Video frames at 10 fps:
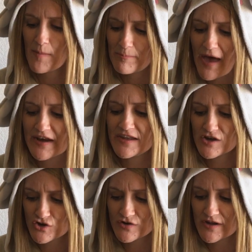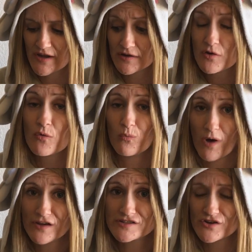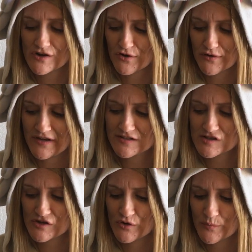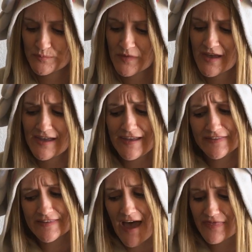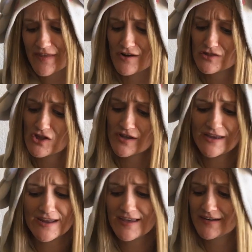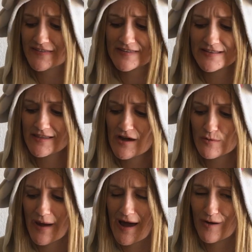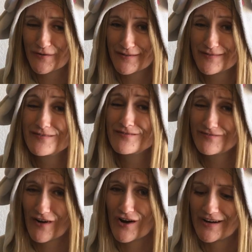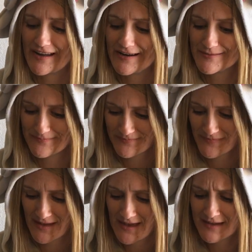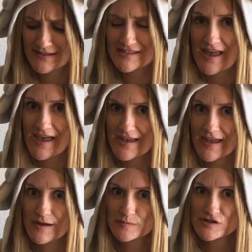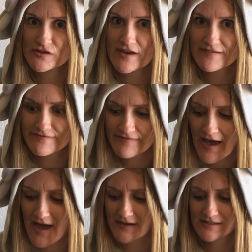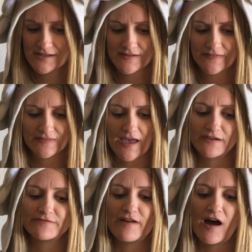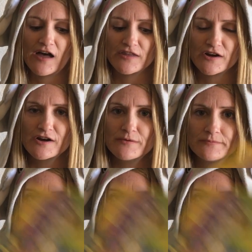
Betty agreed. Walter agreed too. He sat there looking innocently around, farting. Take him to the vet, said Father.